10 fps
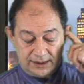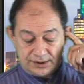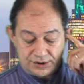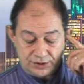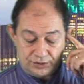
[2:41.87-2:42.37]

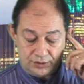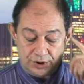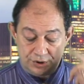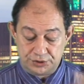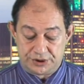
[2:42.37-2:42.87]
So
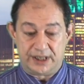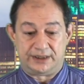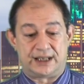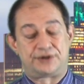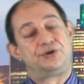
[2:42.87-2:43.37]
you take
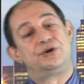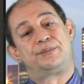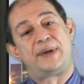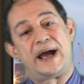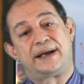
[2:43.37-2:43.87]
that to your
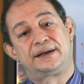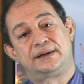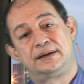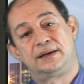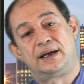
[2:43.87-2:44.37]
bank
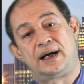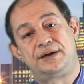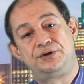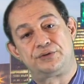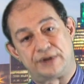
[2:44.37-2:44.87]

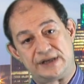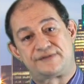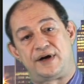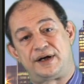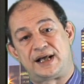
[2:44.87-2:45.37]
and you raise
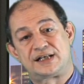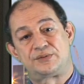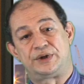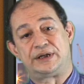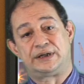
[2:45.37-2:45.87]
finance
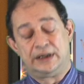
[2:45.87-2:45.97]
with it.